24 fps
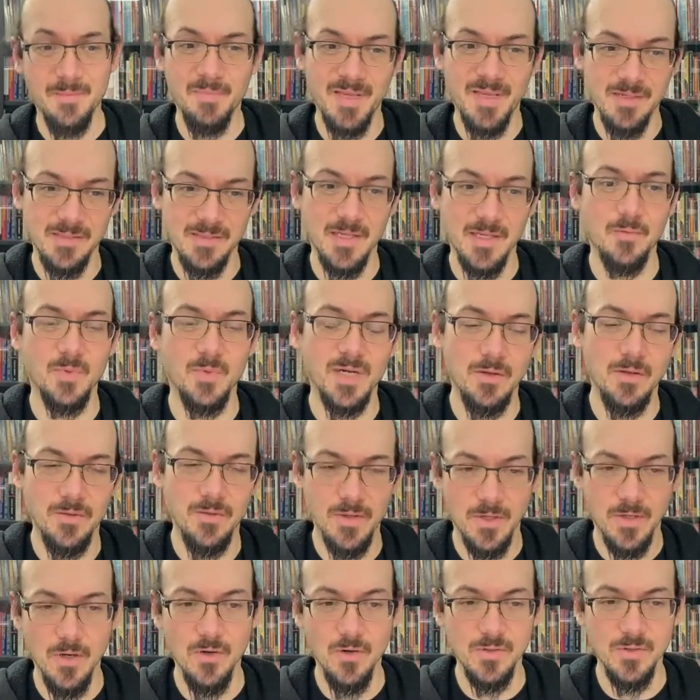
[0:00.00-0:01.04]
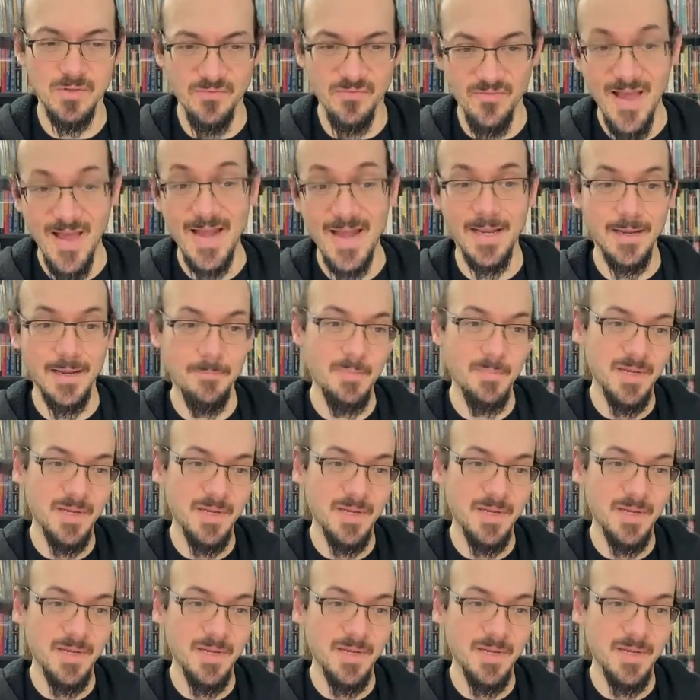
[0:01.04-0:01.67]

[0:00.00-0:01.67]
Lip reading: because then we know the code's vetted,